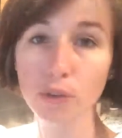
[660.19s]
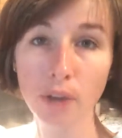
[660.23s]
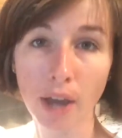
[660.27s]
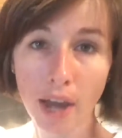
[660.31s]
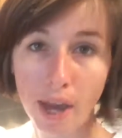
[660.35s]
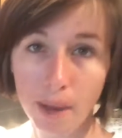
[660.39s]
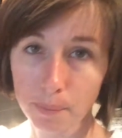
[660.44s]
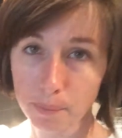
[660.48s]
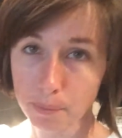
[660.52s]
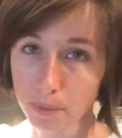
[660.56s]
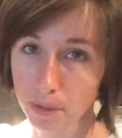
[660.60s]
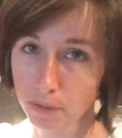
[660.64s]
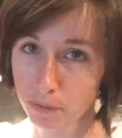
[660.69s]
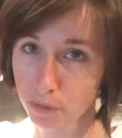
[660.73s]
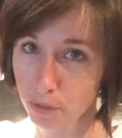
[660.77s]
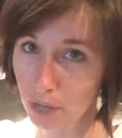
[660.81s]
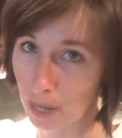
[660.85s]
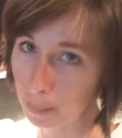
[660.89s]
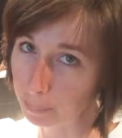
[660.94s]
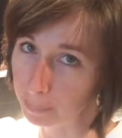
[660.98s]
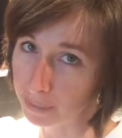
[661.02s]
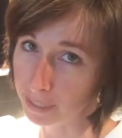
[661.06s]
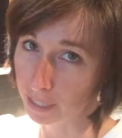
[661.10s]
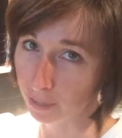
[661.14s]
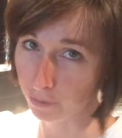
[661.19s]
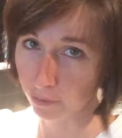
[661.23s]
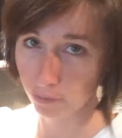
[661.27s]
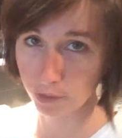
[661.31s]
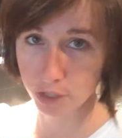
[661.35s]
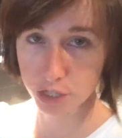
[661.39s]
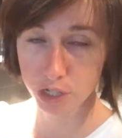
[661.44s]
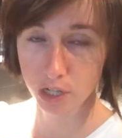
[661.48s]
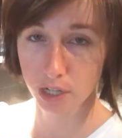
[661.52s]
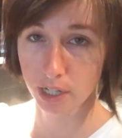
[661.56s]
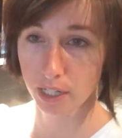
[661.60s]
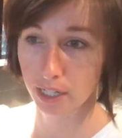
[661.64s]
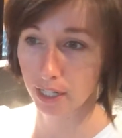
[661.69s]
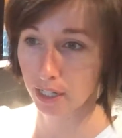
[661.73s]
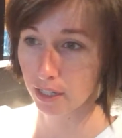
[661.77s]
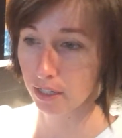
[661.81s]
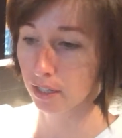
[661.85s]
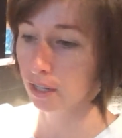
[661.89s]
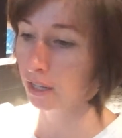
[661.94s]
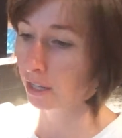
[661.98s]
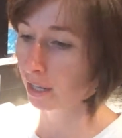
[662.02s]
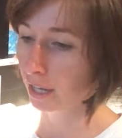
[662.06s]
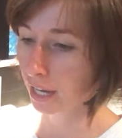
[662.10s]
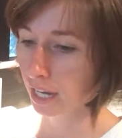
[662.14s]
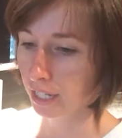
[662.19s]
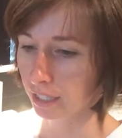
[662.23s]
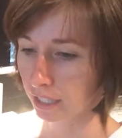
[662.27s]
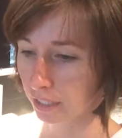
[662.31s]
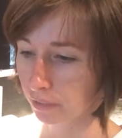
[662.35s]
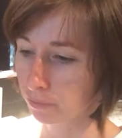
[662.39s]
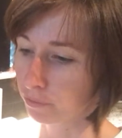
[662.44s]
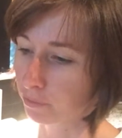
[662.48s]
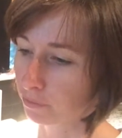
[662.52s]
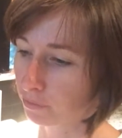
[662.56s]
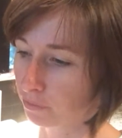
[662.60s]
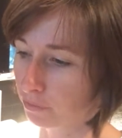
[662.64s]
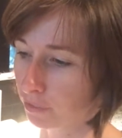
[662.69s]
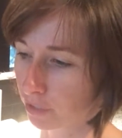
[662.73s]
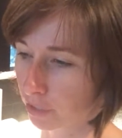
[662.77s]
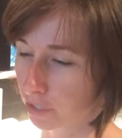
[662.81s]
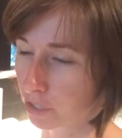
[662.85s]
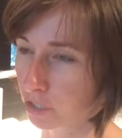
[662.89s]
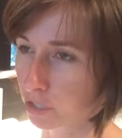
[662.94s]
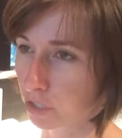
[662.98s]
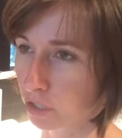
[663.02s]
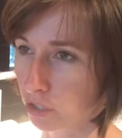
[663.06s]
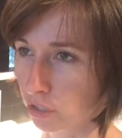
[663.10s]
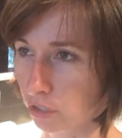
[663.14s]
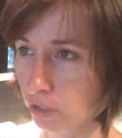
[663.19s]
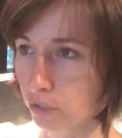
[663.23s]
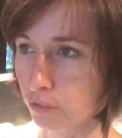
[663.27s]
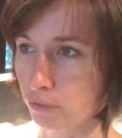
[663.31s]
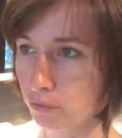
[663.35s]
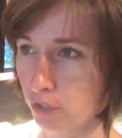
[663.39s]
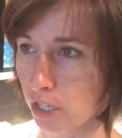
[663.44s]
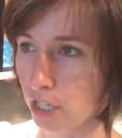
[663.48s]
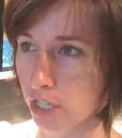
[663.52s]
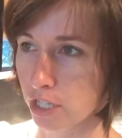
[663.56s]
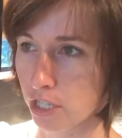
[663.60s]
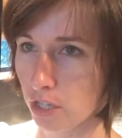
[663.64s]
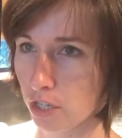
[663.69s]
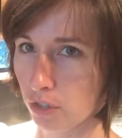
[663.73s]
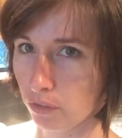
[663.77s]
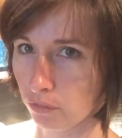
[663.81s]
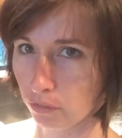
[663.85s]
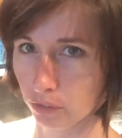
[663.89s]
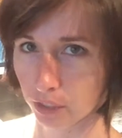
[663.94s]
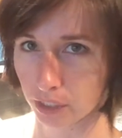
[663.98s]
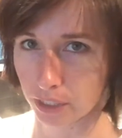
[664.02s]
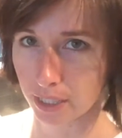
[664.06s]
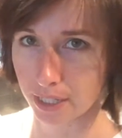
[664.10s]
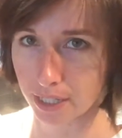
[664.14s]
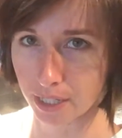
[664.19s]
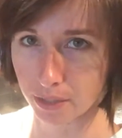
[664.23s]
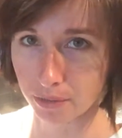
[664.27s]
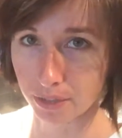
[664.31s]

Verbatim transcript: you happen to have fish on hand, I like fish cooked fresh. I don't really like